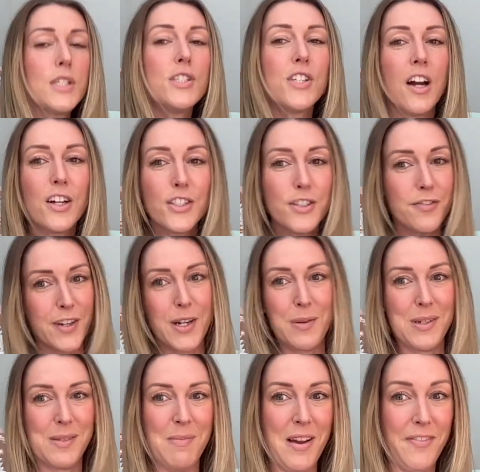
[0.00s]
Dr. Vink
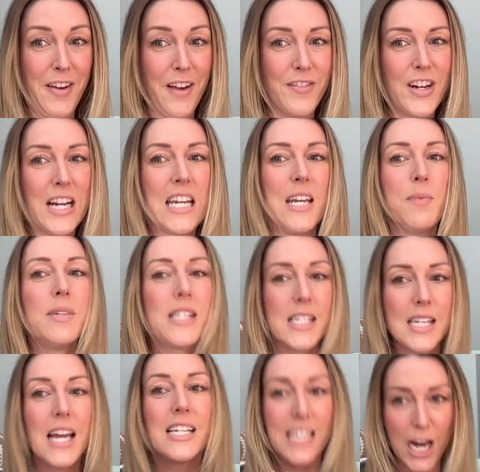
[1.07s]
was my favorite. He was
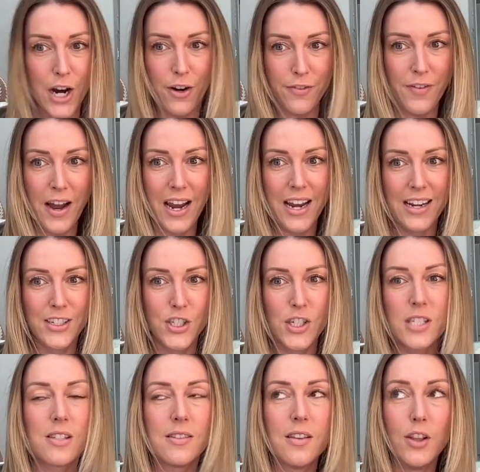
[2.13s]
terrifying.
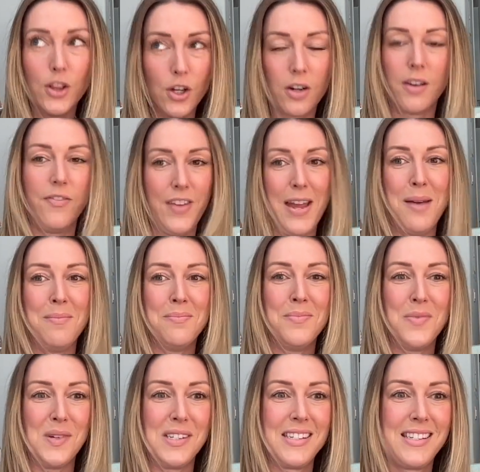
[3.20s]
Just the look of him
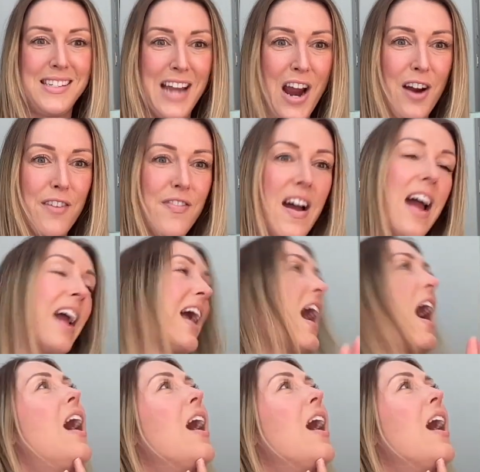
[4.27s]
was terrifying.